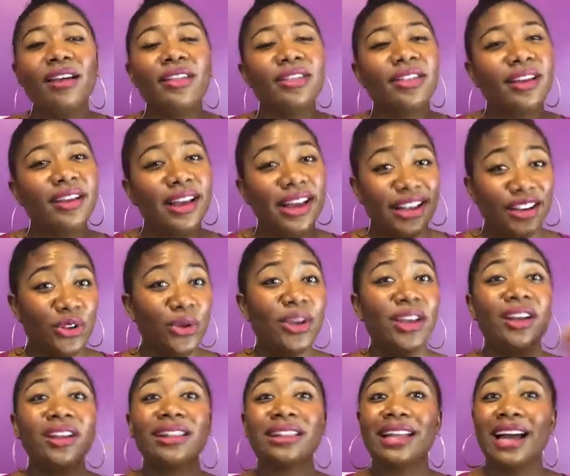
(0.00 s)
and you hear
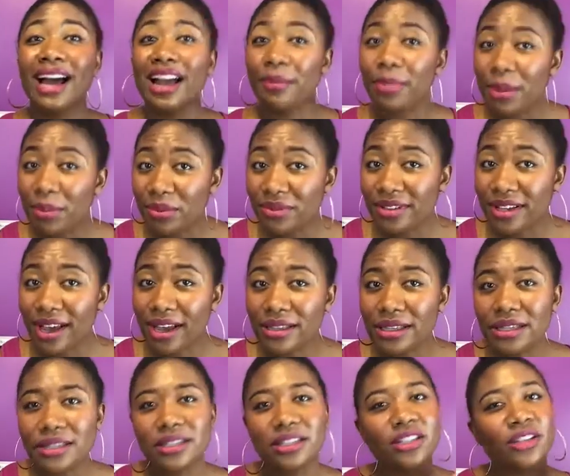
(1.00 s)
a lot of people saying
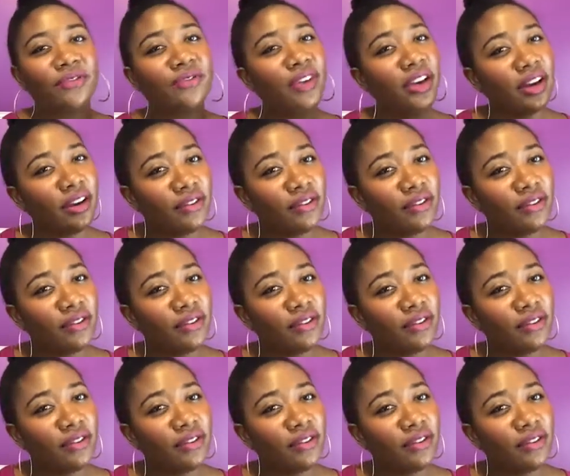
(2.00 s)
this, there's a very,